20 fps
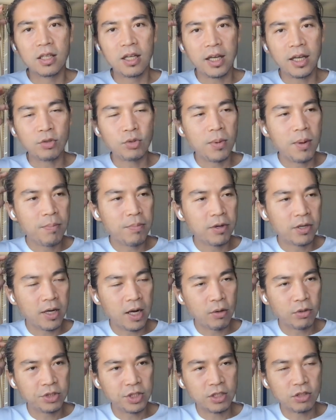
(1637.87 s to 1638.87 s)
I remember
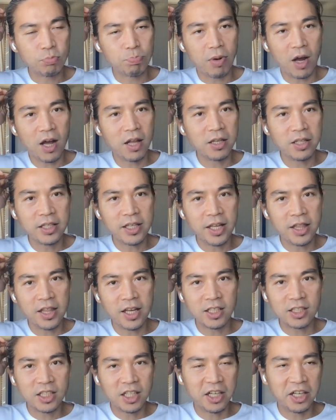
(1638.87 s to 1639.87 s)
I was in Bali at
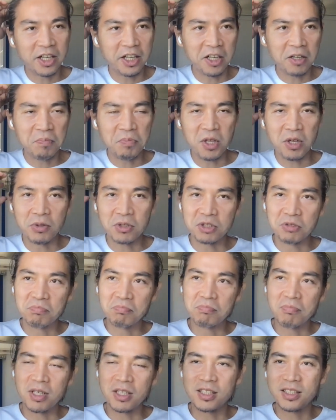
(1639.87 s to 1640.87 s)
that time and I was
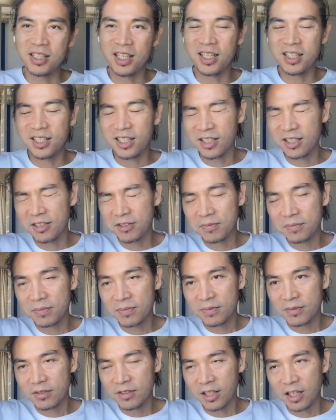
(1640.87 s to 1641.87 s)
meditating
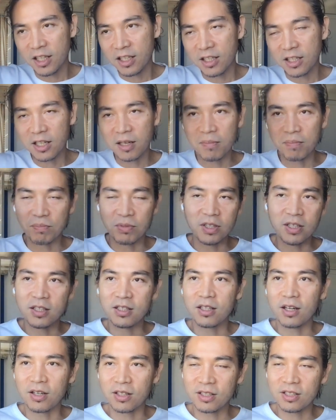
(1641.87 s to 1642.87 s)
in complete
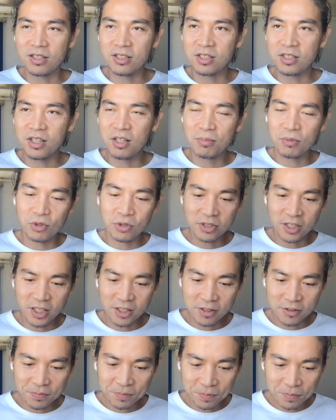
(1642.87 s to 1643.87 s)
darkness in the
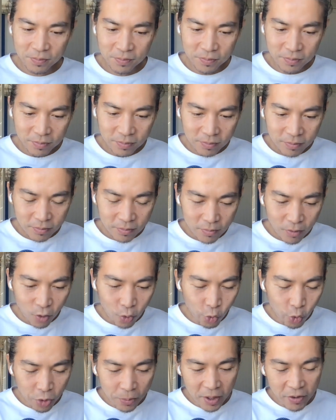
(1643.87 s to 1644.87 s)
morning
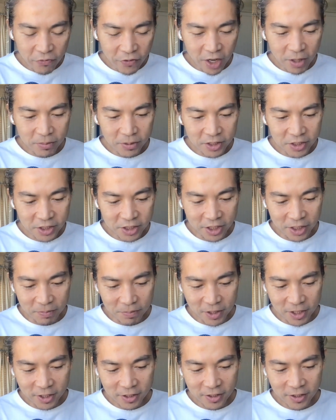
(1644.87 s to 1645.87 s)
with my family
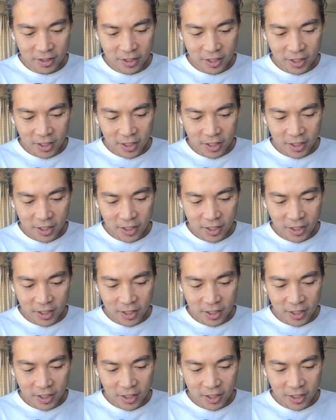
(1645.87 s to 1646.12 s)
sleeping.